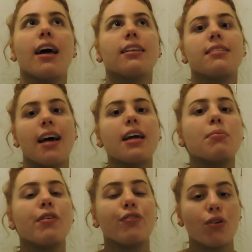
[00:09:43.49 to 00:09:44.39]
the day
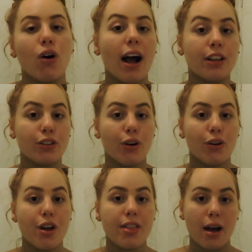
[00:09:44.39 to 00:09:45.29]
before I
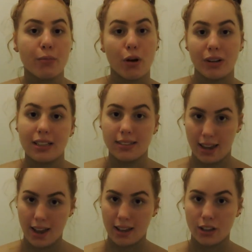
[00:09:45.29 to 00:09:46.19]
know that I'm going to
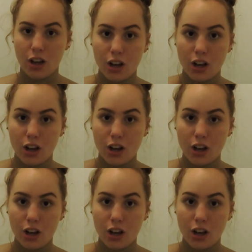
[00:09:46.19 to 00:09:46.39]
tan.